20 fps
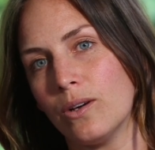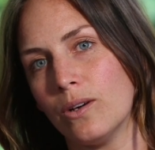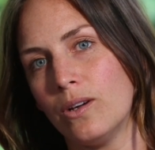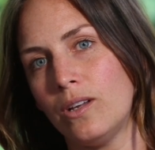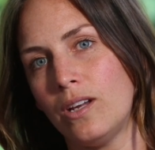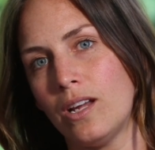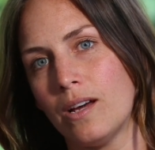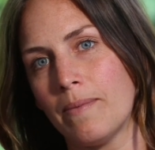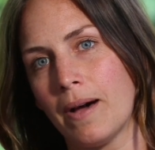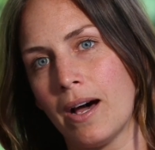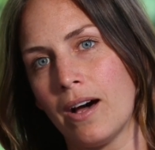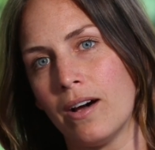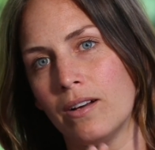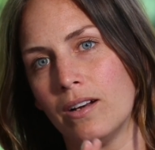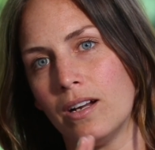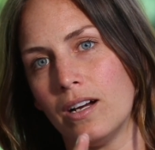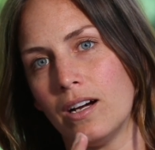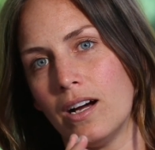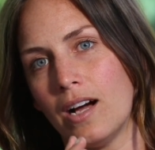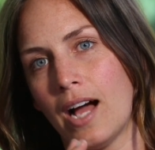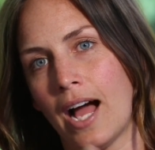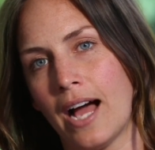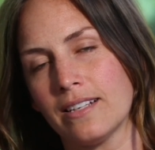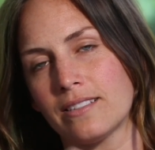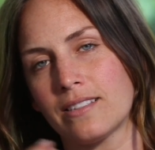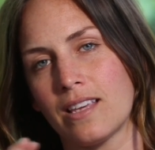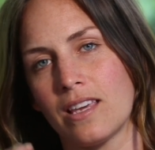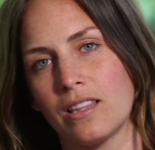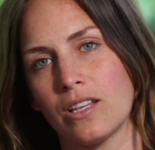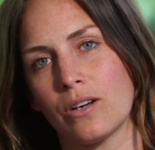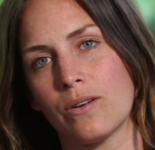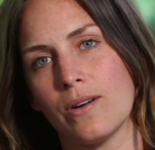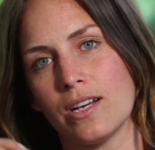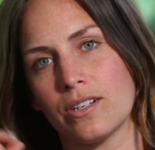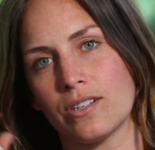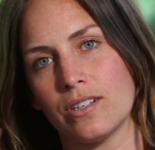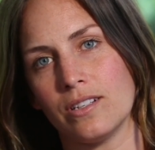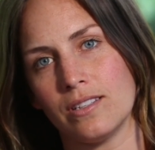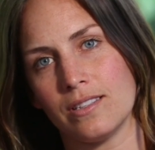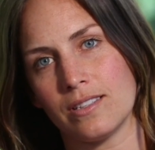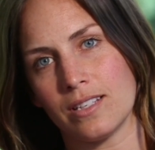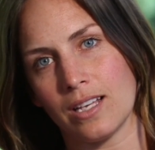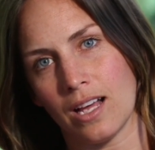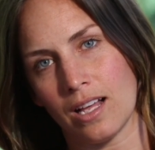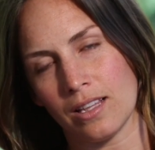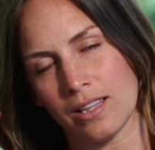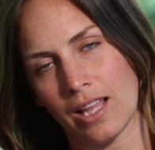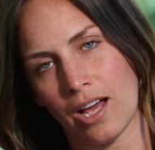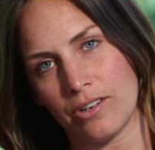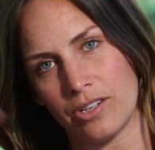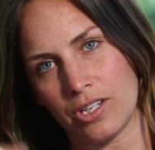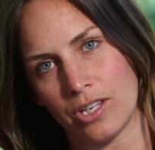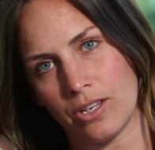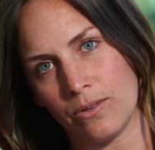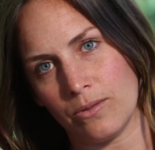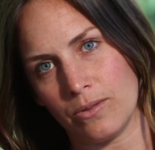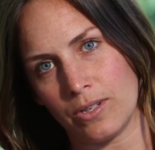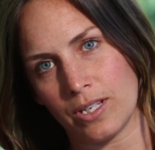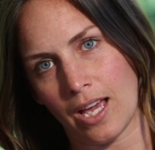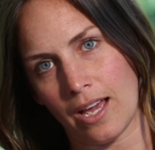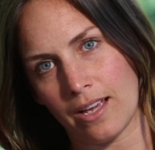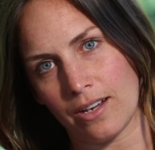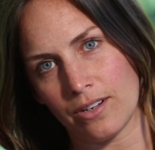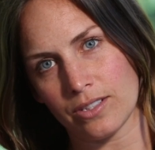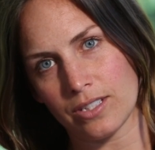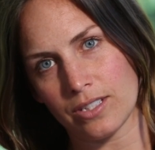good about asking the questions that allowed you to get